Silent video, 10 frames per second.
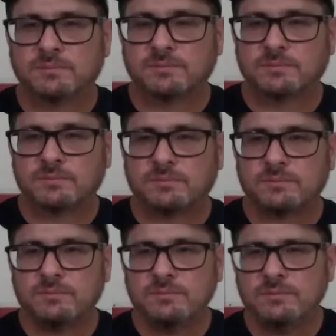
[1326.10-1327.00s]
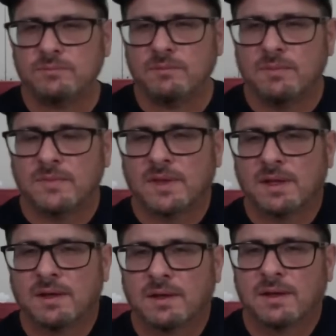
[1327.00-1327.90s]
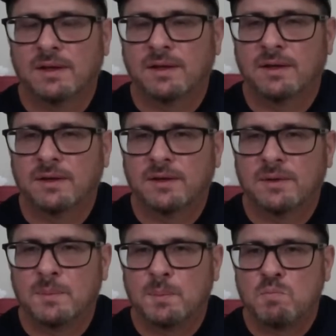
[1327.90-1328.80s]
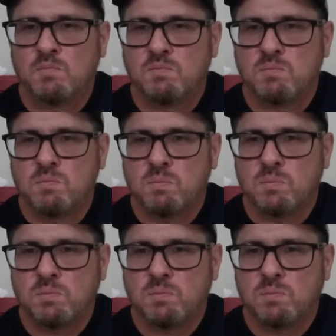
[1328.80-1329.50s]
[no speech]